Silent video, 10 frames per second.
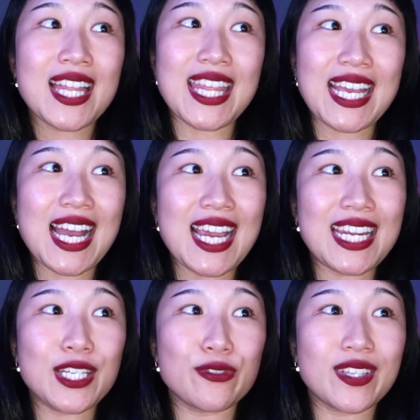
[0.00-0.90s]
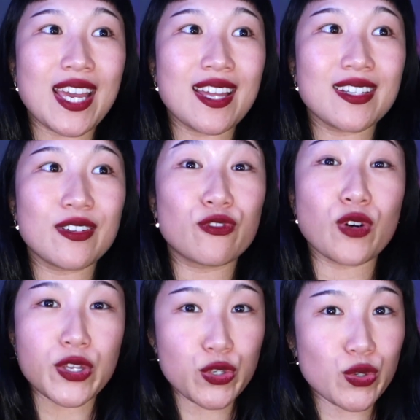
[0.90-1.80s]
they kind of get
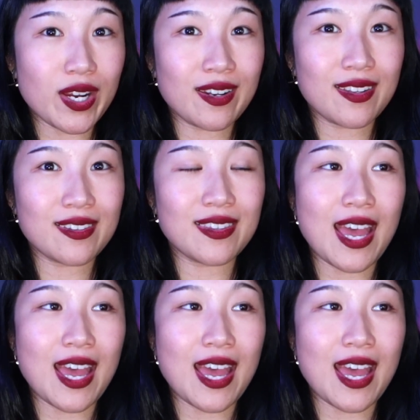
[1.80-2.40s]
frustrated